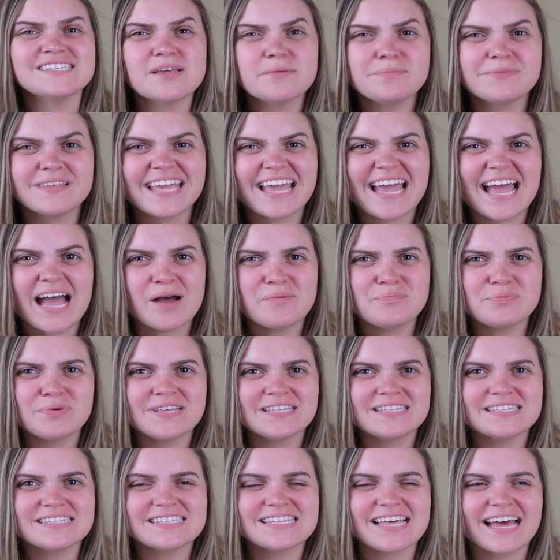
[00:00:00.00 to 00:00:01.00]
something
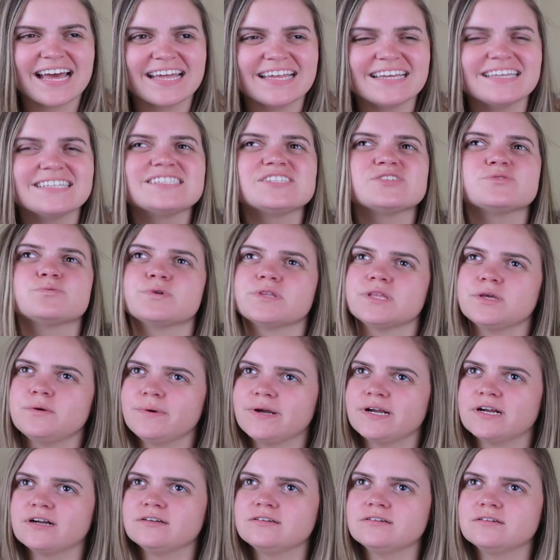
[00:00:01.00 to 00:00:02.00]
happens that it's really
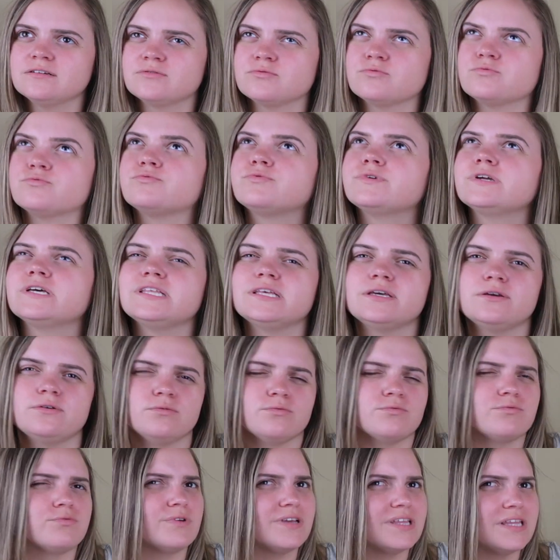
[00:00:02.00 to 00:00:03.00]
weird,
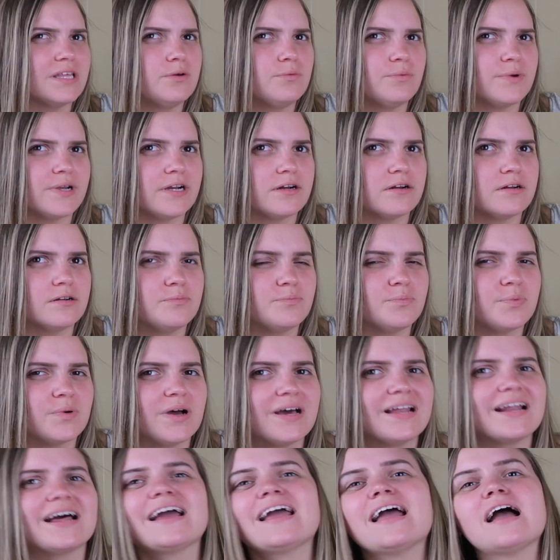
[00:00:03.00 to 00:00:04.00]
really weird,
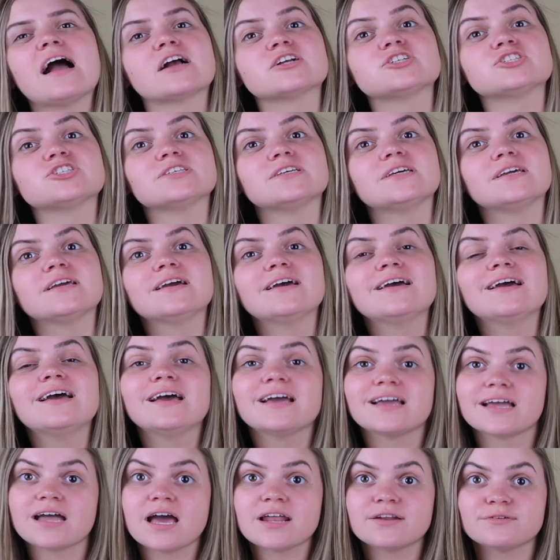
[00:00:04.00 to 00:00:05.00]
but I actually
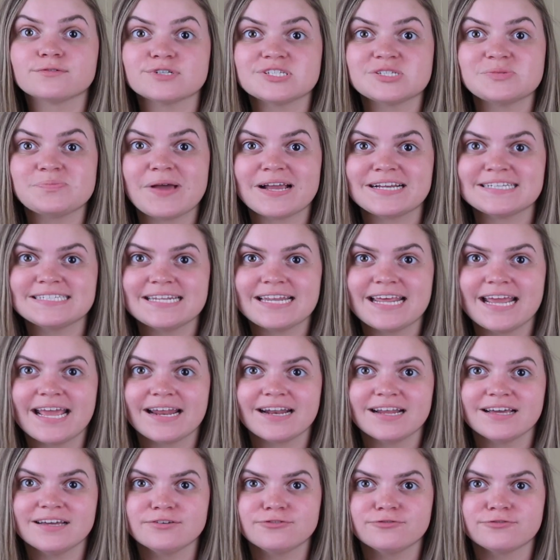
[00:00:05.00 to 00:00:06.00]
kind of respected
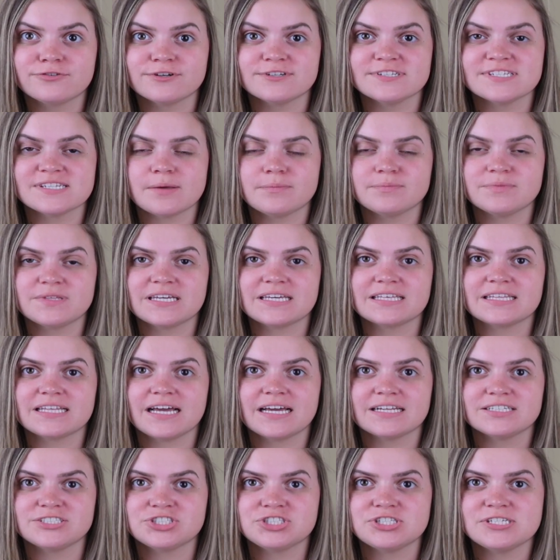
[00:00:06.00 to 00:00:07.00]
Hannah for something
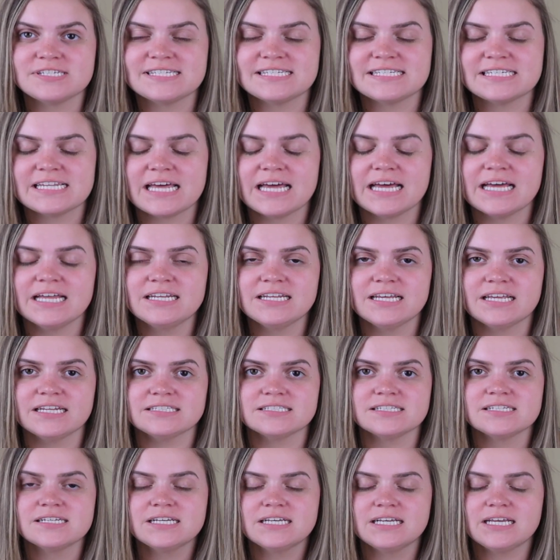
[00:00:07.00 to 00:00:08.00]
that she
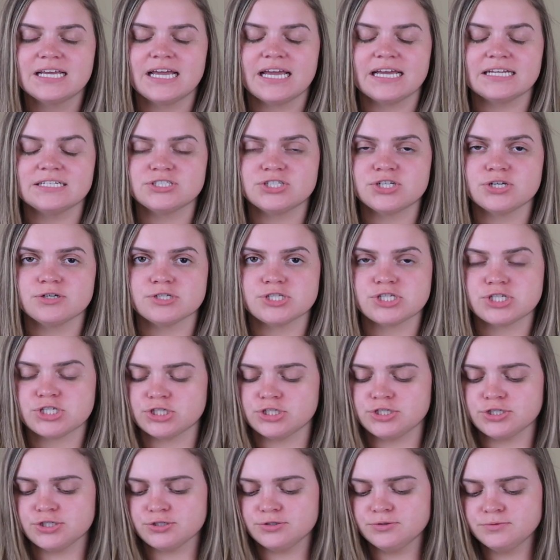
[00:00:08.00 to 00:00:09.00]
said and chose to
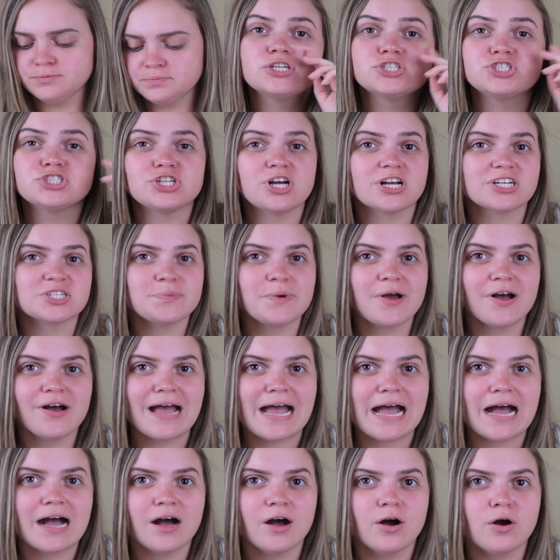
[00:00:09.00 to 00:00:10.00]
do. She talked about
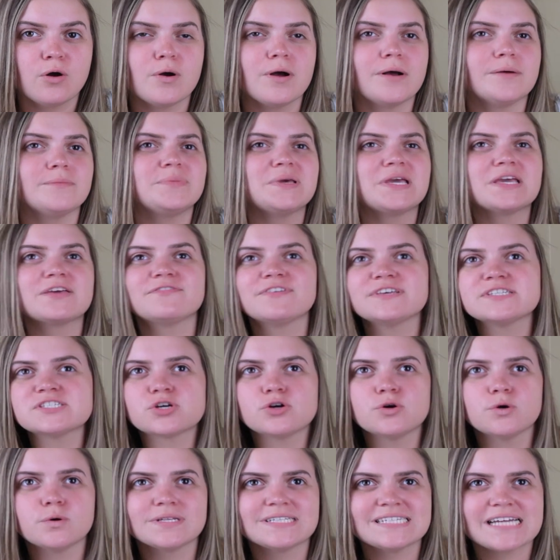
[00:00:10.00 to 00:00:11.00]
how being
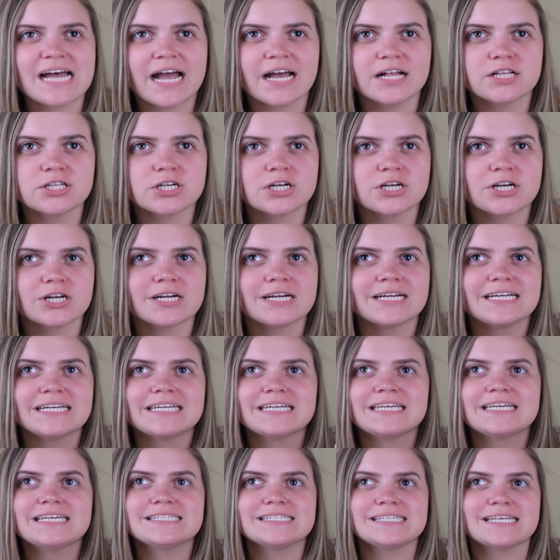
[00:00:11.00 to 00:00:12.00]
physical with Tyler
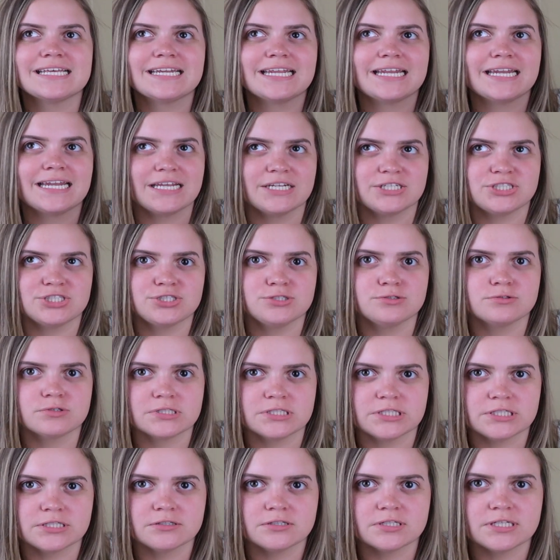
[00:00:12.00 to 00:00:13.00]
isn't an issue,
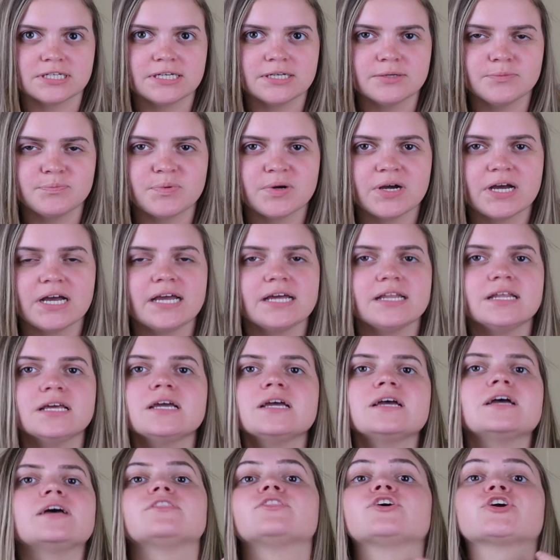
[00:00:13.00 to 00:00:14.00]
clearly, but
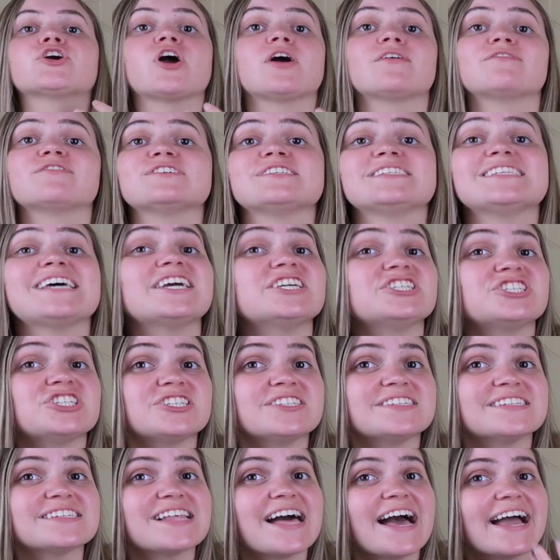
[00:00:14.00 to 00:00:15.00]
their
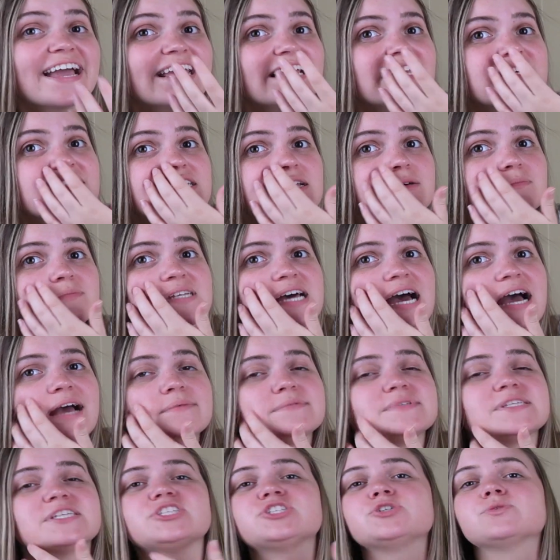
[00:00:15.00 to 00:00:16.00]
conversation is lacking
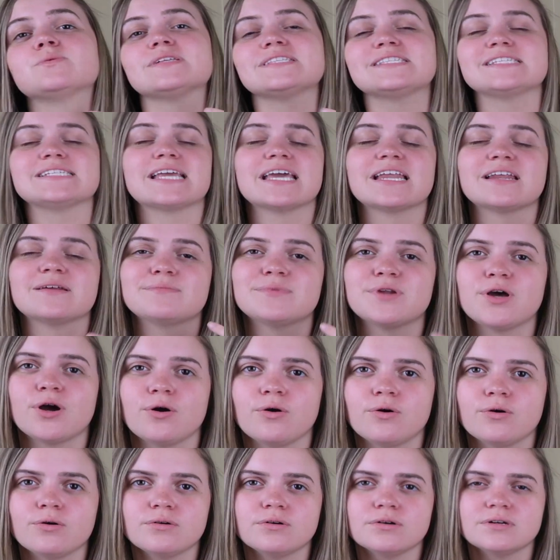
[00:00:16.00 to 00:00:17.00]
sometimes, and she wants to get him
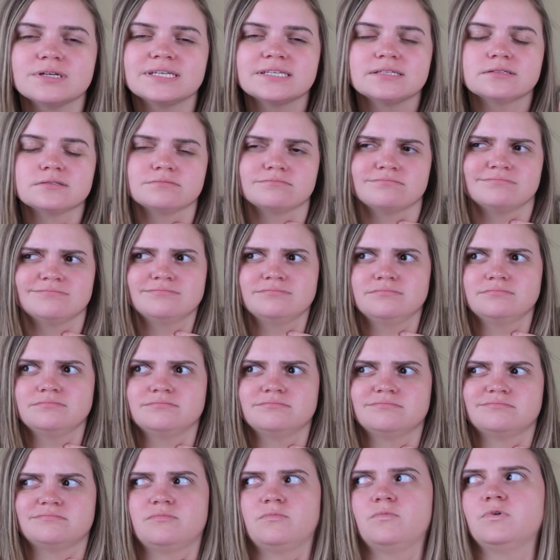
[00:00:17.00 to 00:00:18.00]
know.
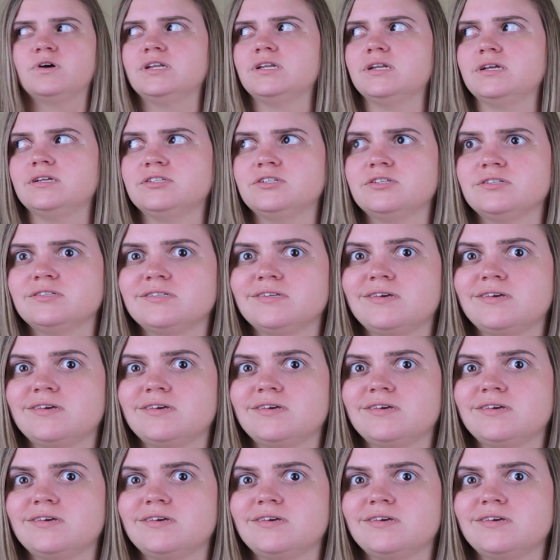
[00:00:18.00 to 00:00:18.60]
What did I just